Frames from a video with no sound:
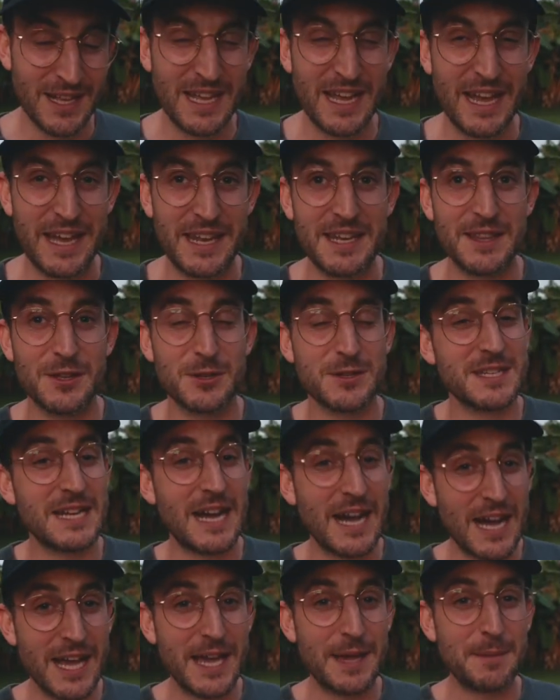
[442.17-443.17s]
And there's
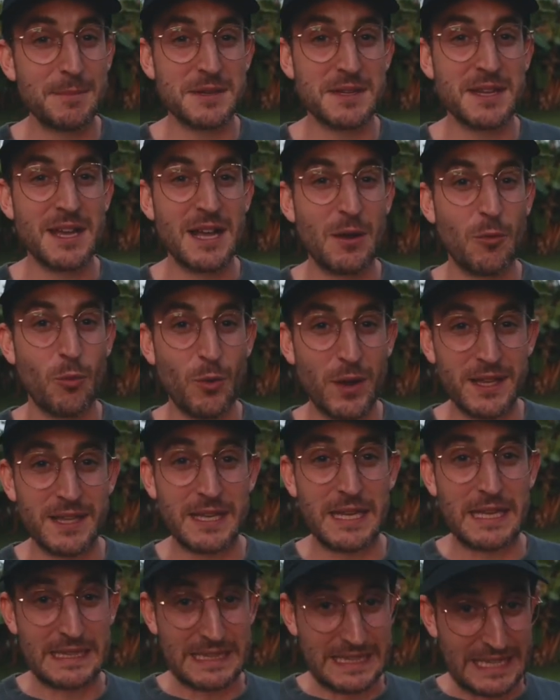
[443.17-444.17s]
times
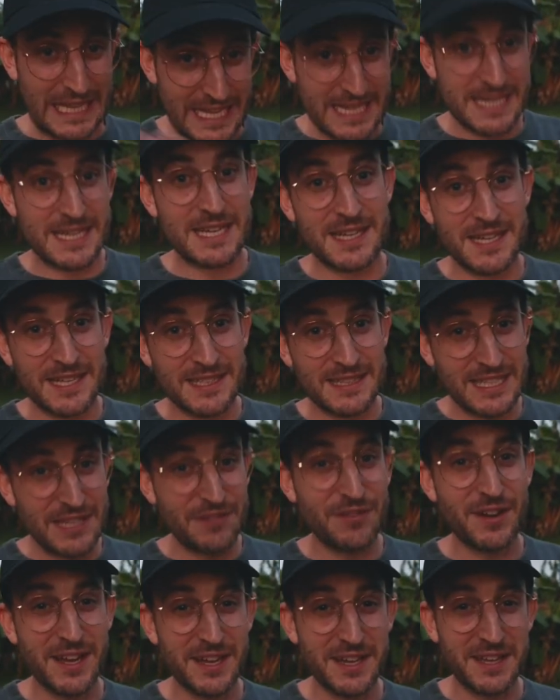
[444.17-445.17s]
when, like
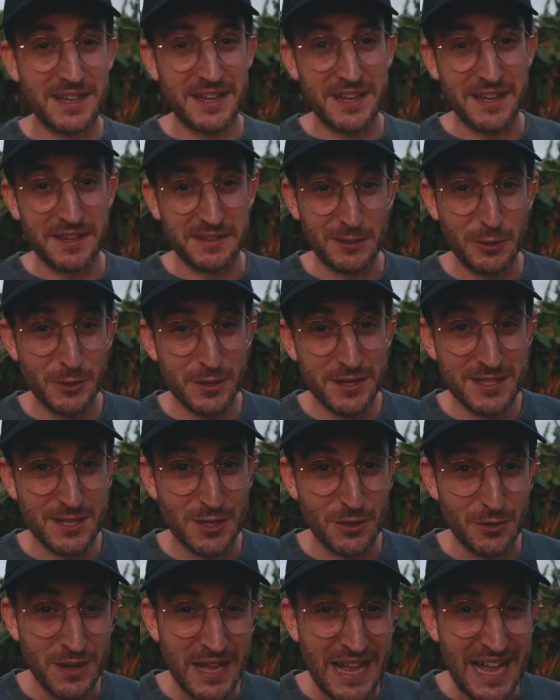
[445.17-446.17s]
Levi alluded
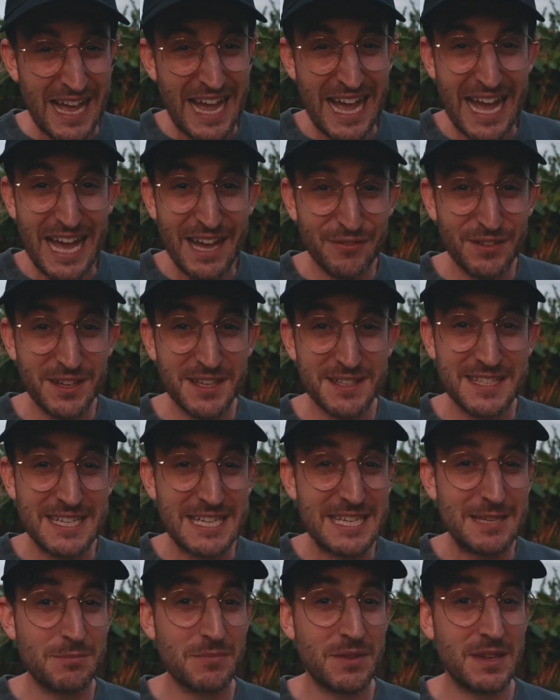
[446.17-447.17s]
to, having a
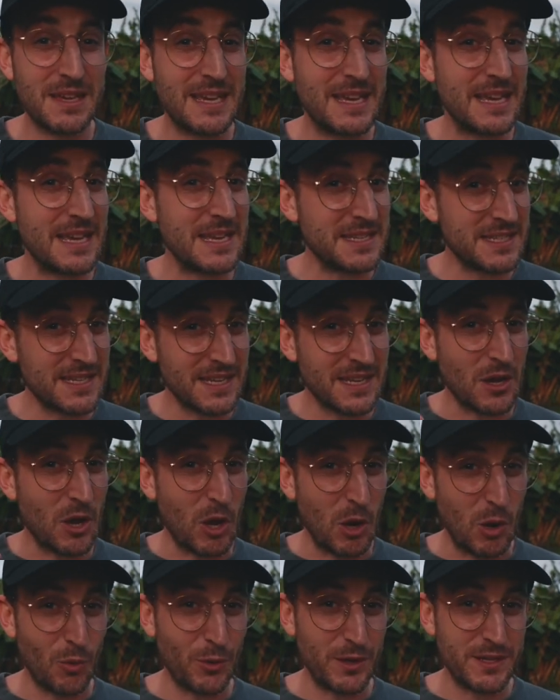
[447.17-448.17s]
team isn't
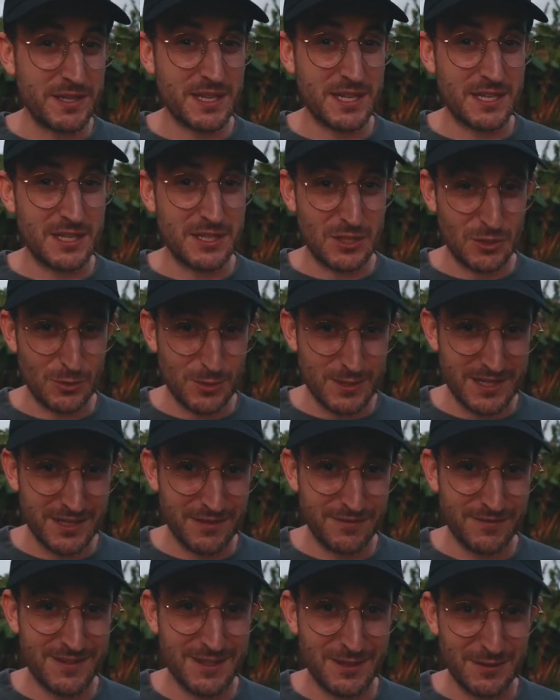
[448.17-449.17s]
always
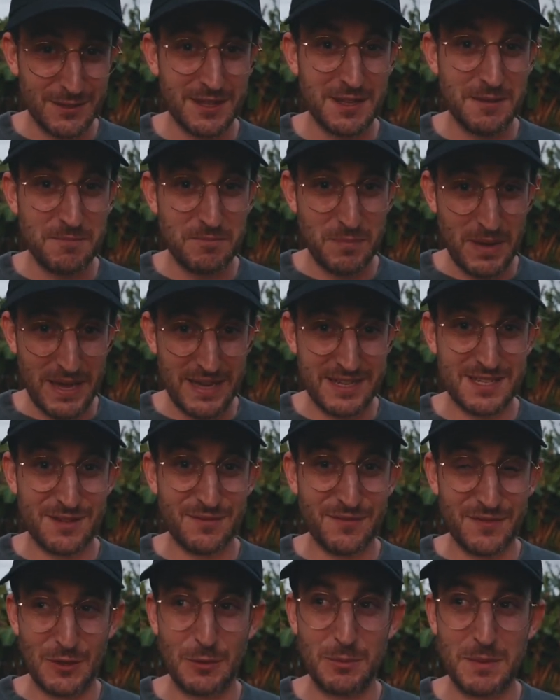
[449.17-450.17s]
conducive to the best
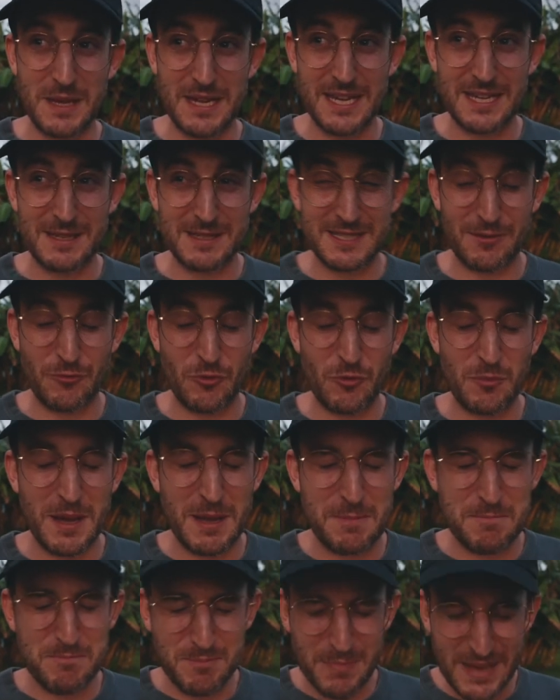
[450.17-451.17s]
filmmaking. Some of my
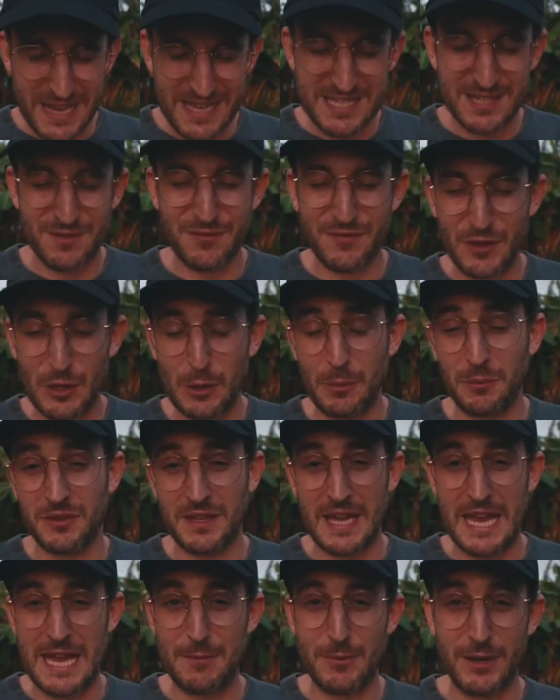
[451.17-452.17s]
best films
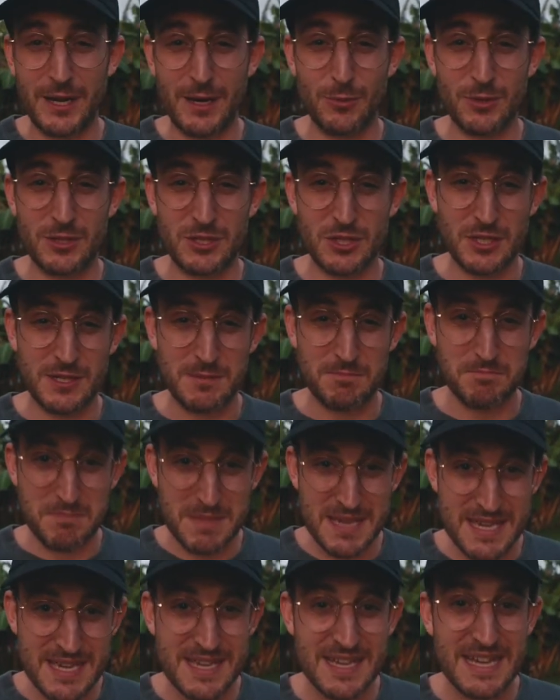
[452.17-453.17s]
came when it was just
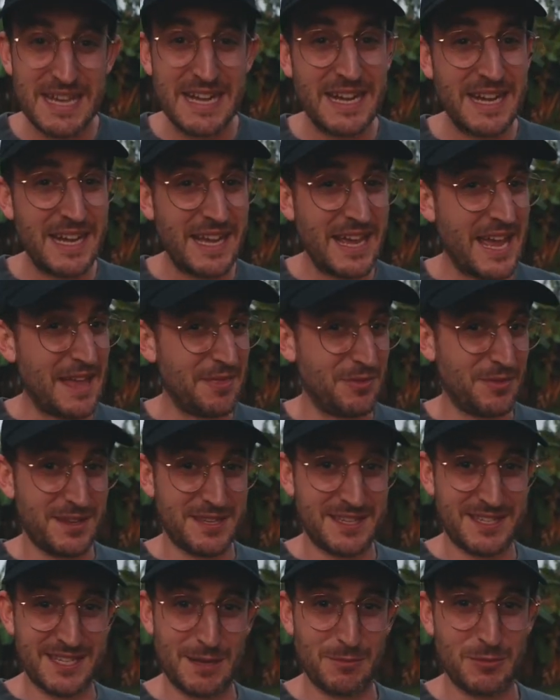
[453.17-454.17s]
me and the
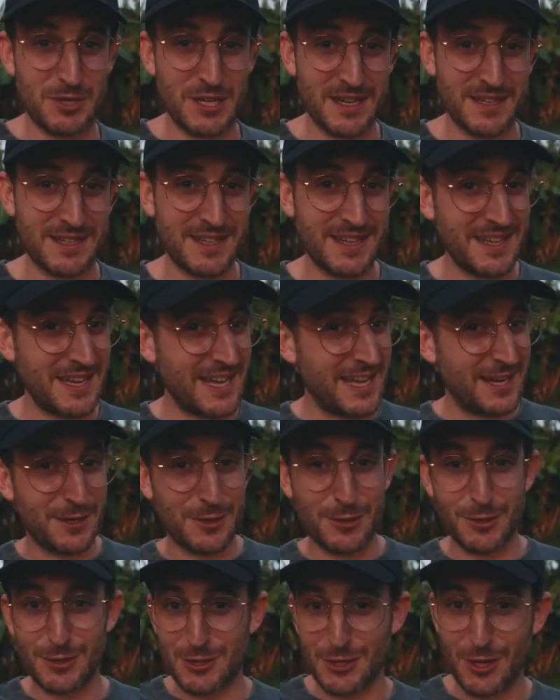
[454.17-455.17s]
subject. Had a
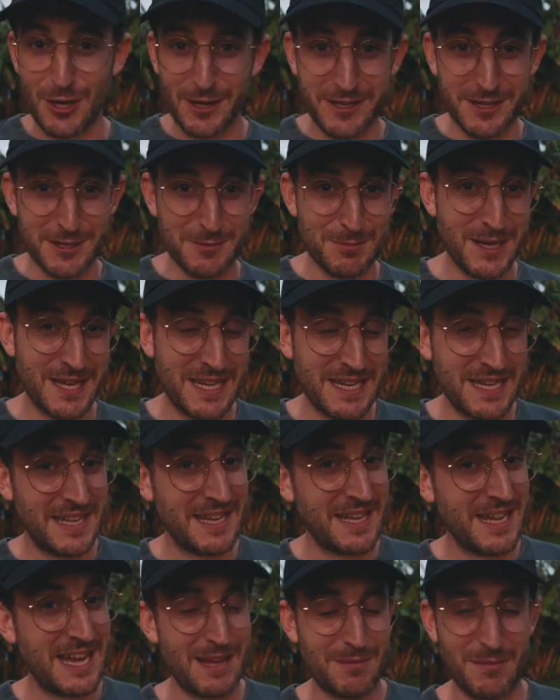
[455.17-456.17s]
good shotgun mic,
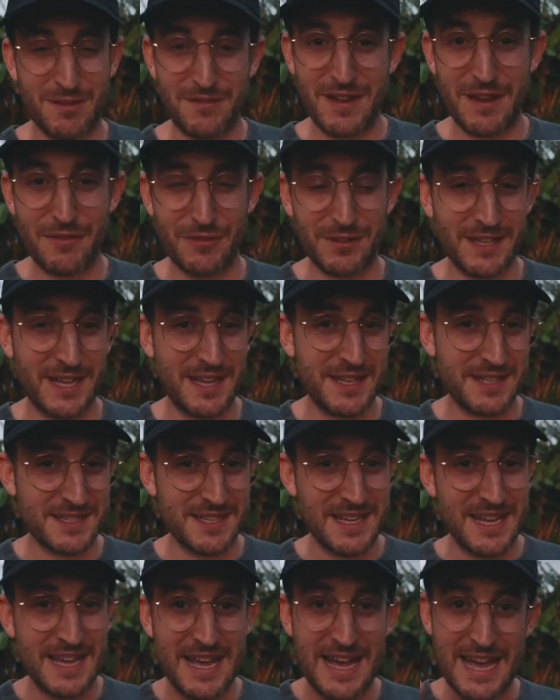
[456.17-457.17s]
had my favorite lens,
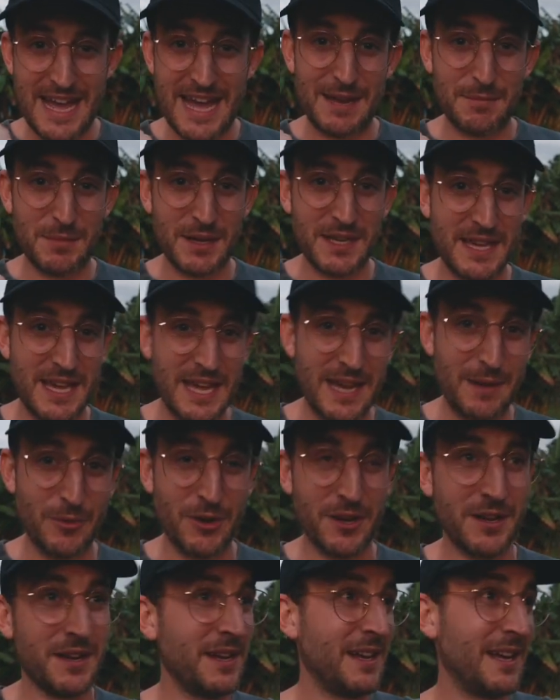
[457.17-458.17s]
had my
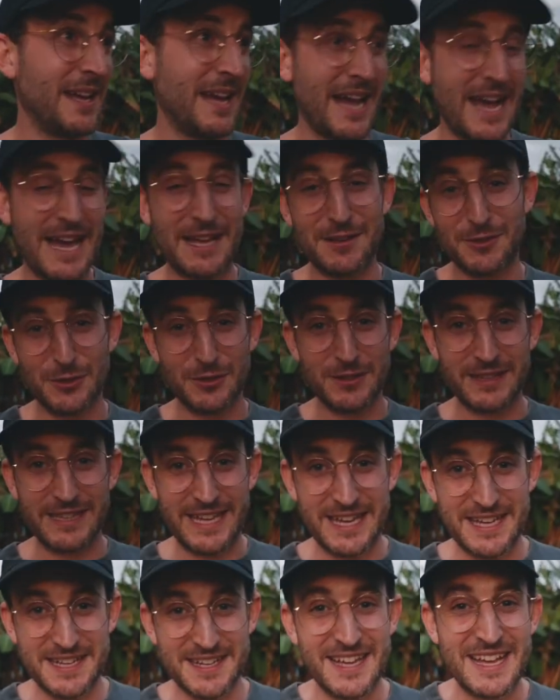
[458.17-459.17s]
camera, had good
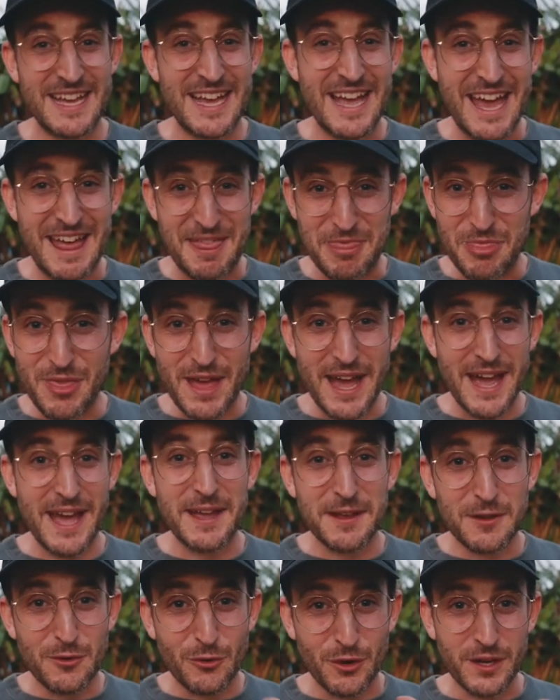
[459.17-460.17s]
light, and that
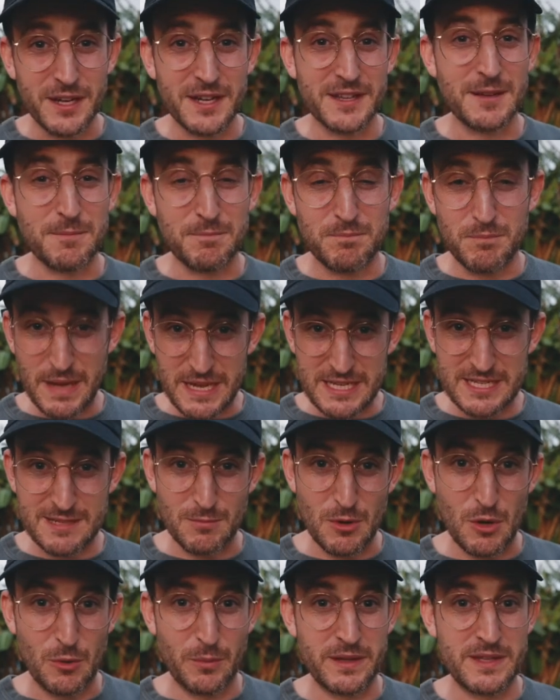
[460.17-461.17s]
created the best
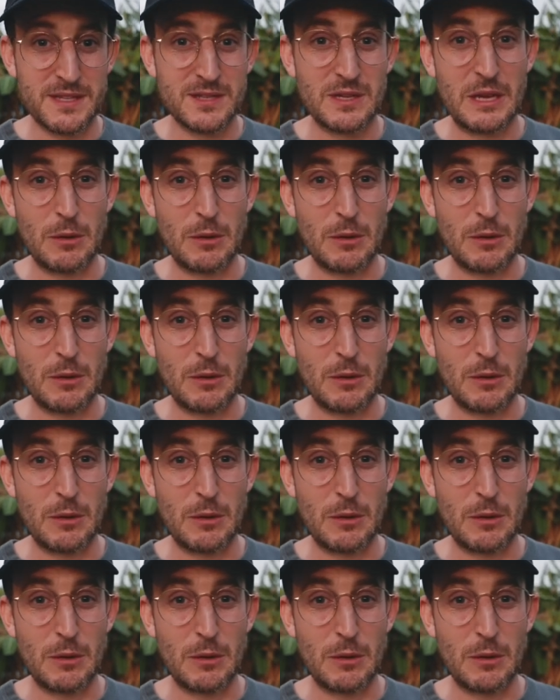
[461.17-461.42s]
moments.